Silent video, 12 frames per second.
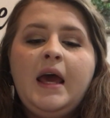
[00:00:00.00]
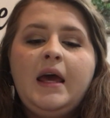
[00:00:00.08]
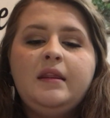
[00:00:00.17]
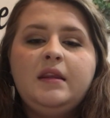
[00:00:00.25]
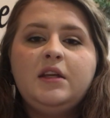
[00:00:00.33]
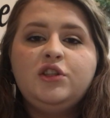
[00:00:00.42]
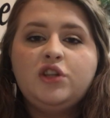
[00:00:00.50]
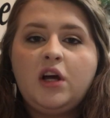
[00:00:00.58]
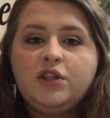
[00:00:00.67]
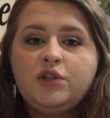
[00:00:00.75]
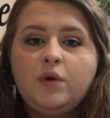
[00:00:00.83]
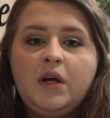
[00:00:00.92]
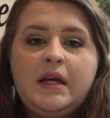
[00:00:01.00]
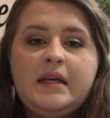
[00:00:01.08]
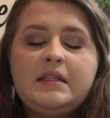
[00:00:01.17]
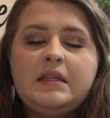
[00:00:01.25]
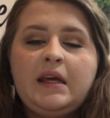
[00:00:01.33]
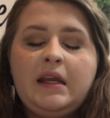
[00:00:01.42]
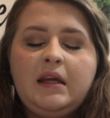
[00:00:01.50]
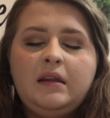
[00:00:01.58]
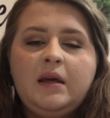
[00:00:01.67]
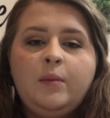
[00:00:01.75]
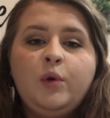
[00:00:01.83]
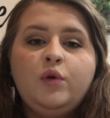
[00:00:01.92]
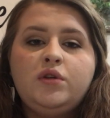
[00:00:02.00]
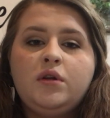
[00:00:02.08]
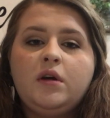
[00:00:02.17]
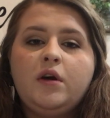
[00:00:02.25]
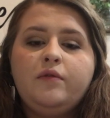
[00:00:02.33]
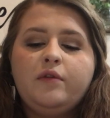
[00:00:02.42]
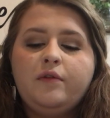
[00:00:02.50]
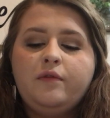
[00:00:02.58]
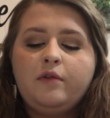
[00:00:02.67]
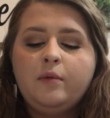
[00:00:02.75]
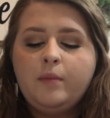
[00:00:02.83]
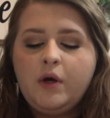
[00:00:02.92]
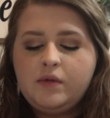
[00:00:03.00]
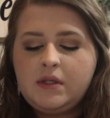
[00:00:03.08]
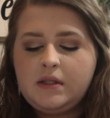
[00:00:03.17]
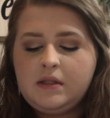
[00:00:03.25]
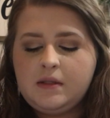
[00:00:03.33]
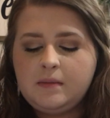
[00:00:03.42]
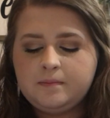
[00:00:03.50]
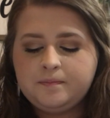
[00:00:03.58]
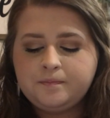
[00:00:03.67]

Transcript: And then Joshua is leading them, who took over for Moses.